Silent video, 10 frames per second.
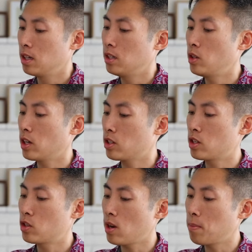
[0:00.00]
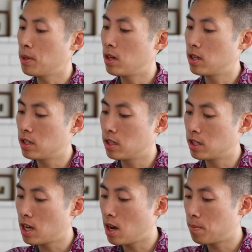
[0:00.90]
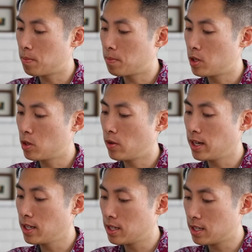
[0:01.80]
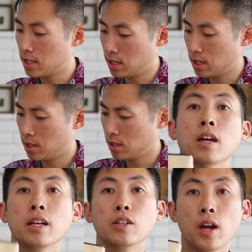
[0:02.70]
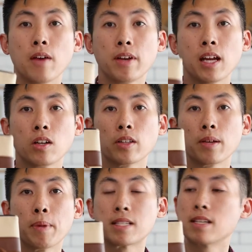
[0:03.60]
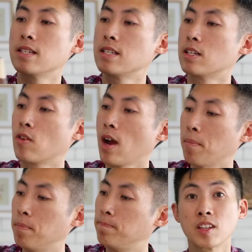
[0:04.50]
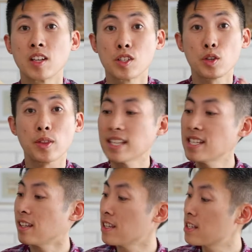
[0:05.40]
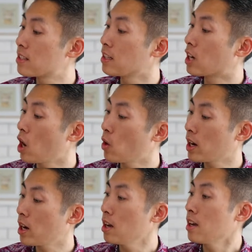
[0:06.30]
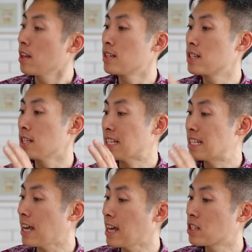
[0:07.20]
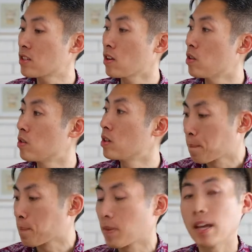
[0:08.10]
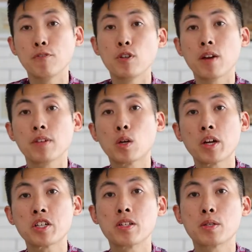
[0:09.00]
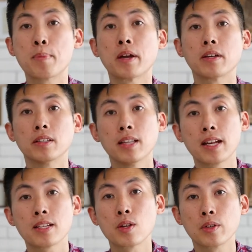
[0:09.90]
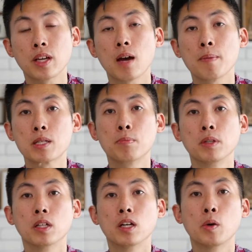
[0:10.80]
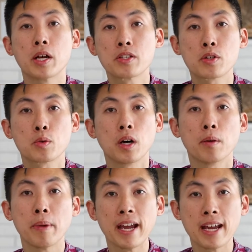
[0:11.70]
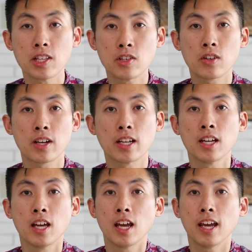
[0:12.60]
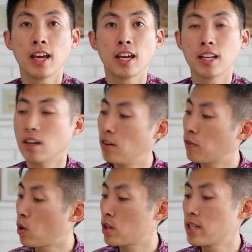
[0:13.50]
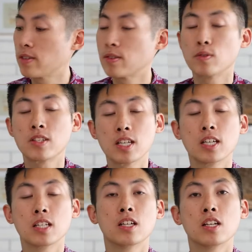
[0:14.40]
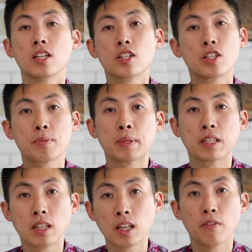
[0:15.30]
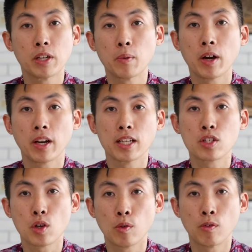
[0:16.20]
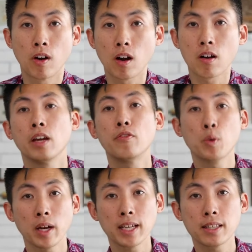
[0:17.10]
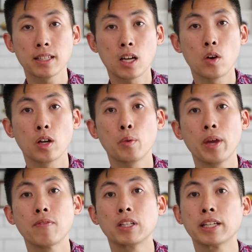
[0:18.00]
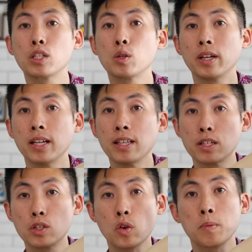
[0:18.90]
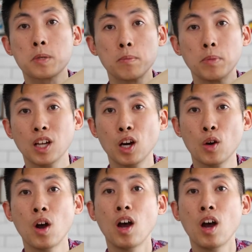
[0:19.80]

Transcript: You actually strap it on to the top two rings, and you have a handle that makes it easy to grab. So that's it. This is the Dakota. This is in sandstone. If you have any questions about it, let us know in the comments below. Esther will help answer it. And of course, as you've seen, she's been loving wearing it so far. If you want to get the Dakota, we have a link to it in the description below.